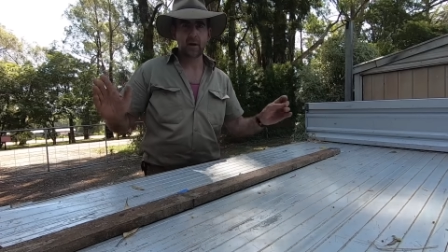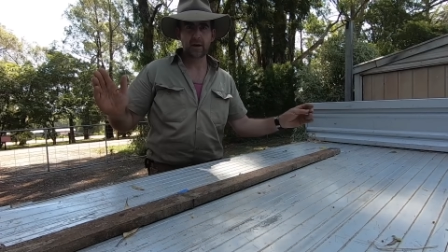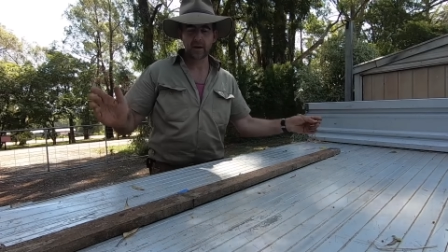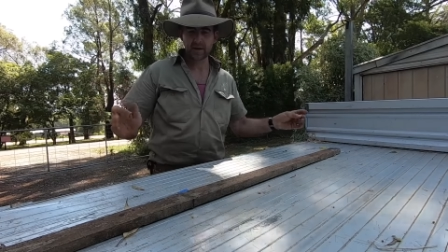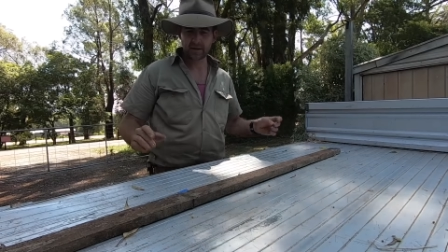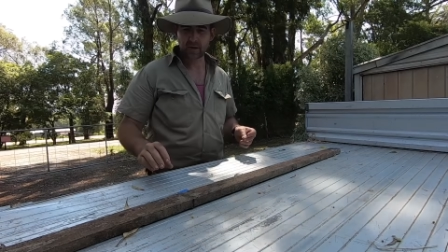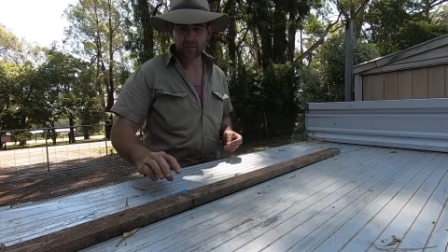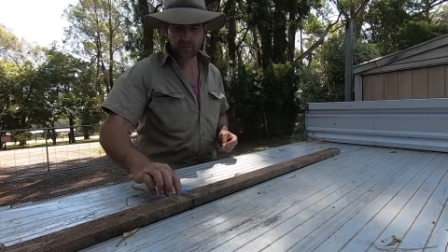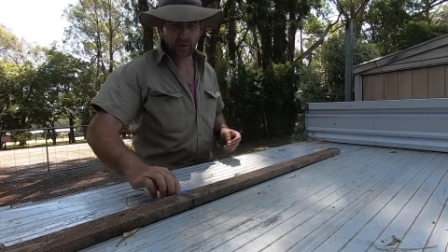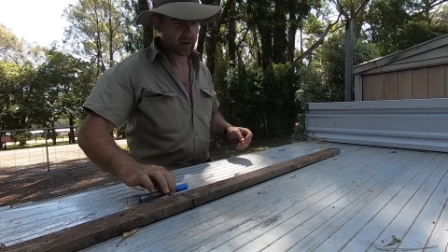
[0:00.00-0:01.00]
Okay, so
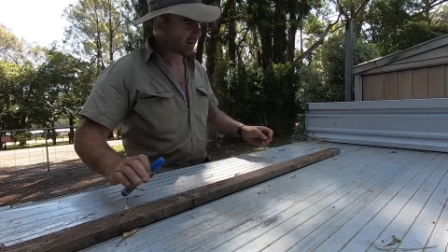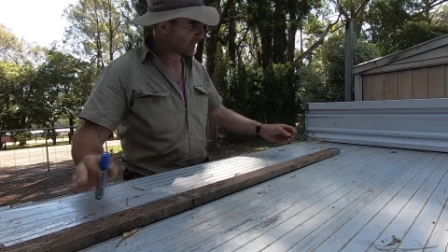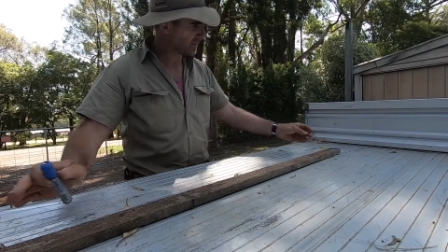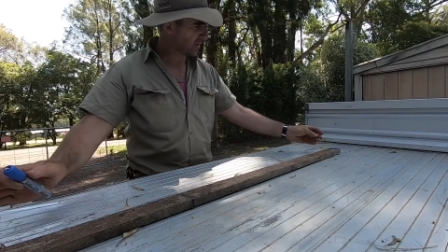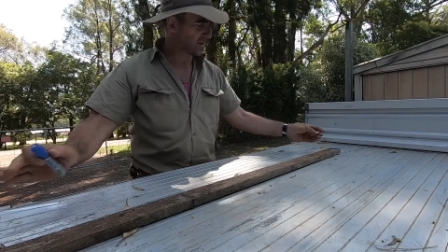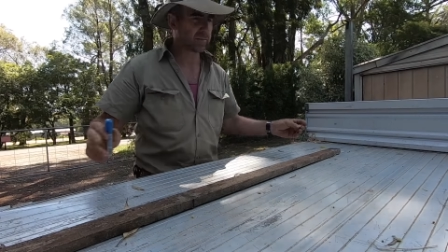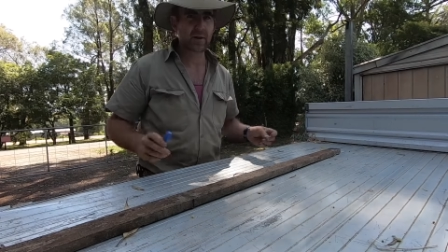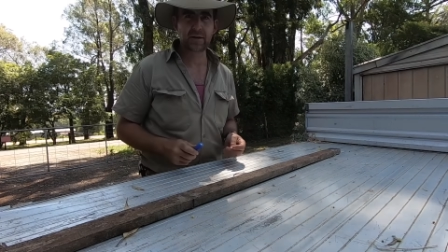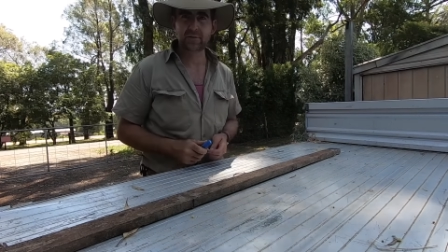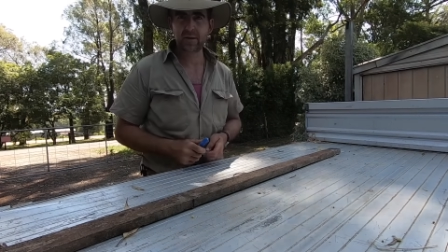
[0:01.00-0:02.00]
we've got our 1 metre
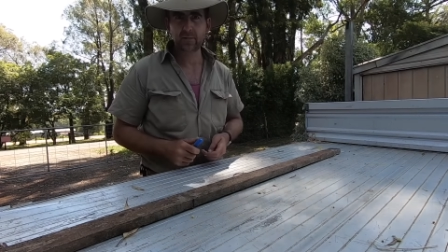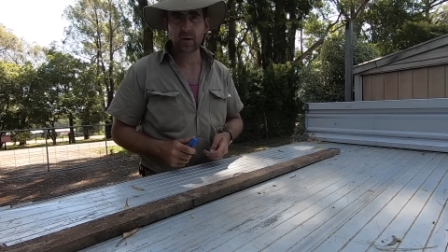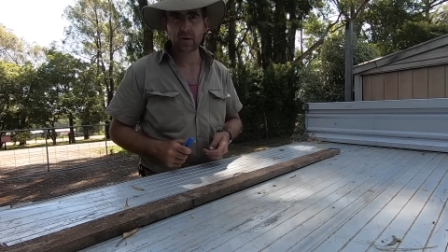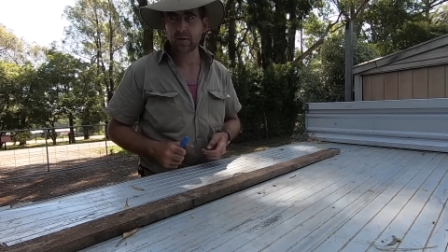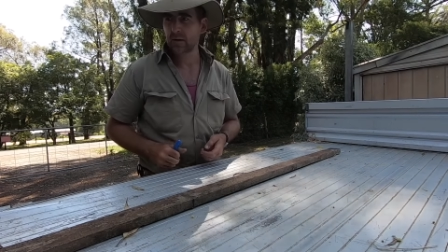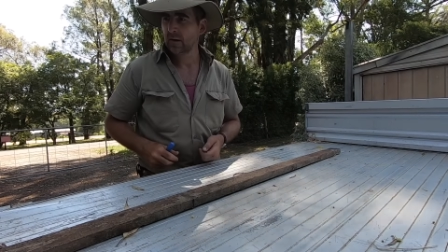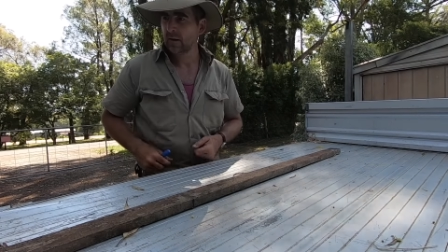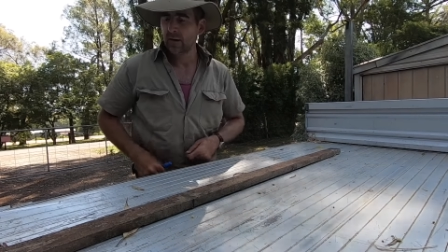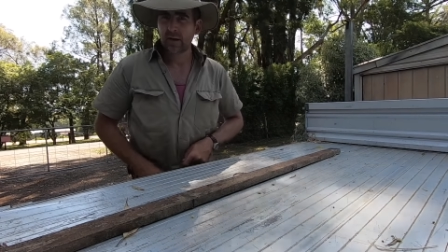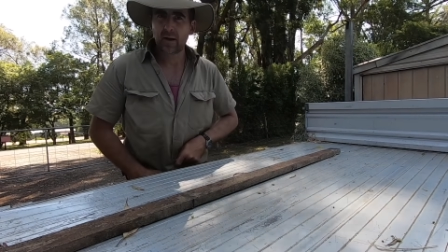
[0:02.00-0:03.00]
piece of timber.
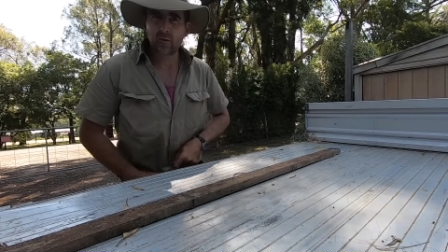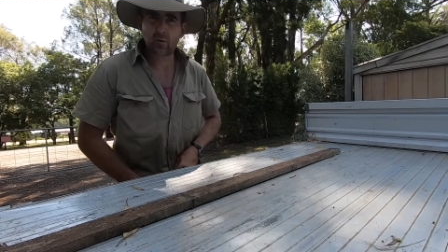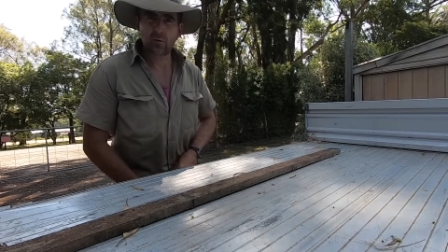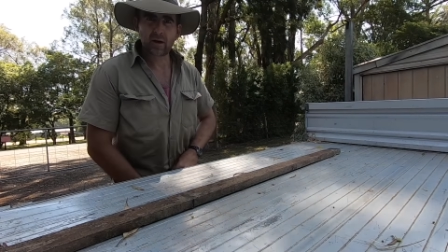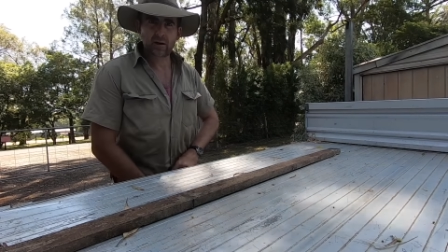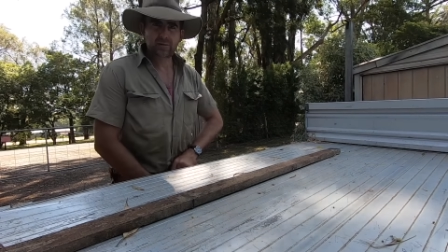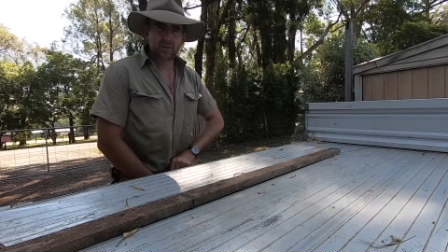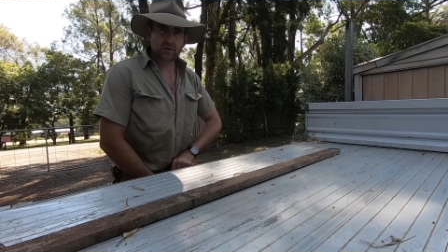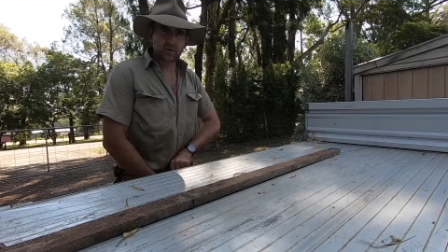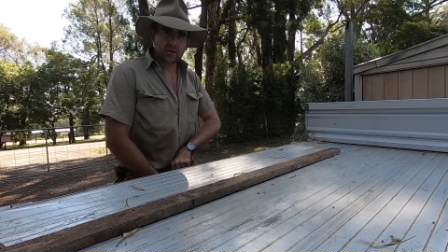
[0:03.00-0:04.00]
Now all we have to
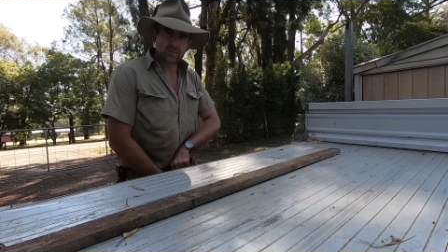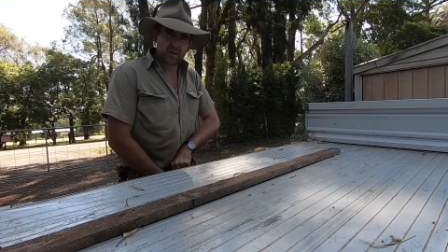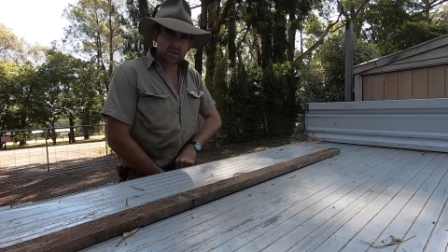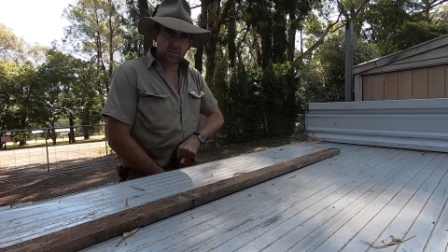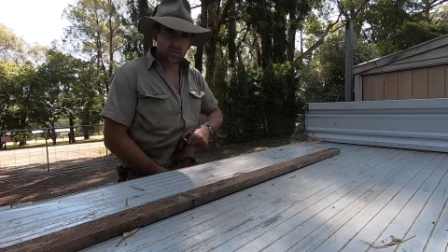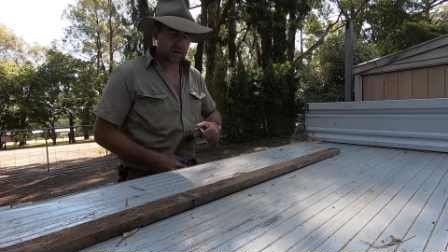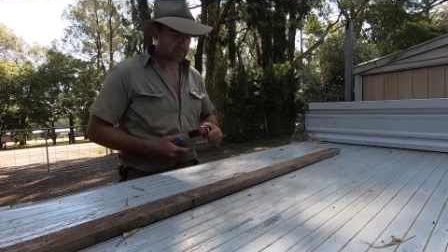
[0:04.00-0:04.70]
do is measure on